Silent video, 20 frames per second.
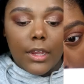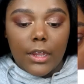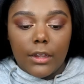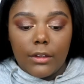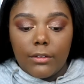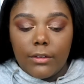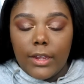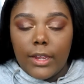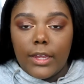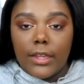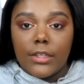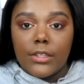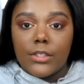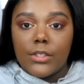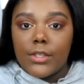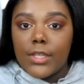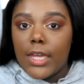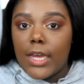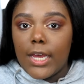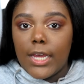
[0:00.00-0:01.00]
Alright,
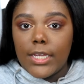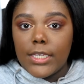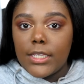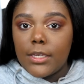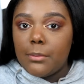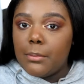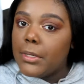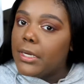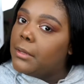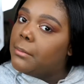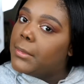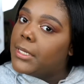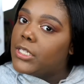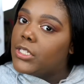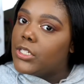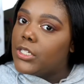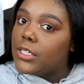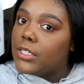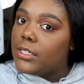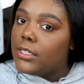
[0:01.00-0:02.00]
so the eyes are pretty
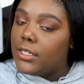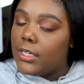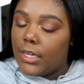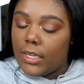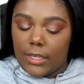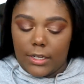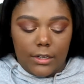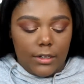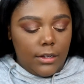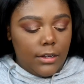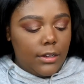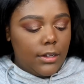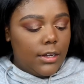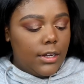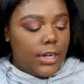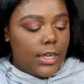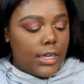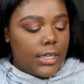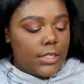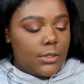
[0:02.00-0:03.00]
much done.
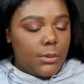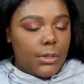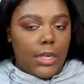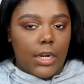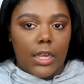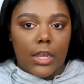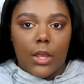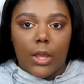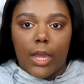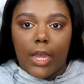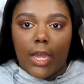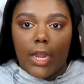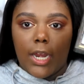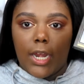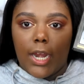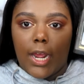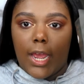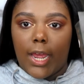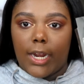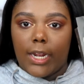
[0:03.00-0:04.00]
Next, we're going to go ahead
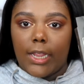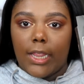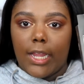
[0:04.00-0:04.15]
and add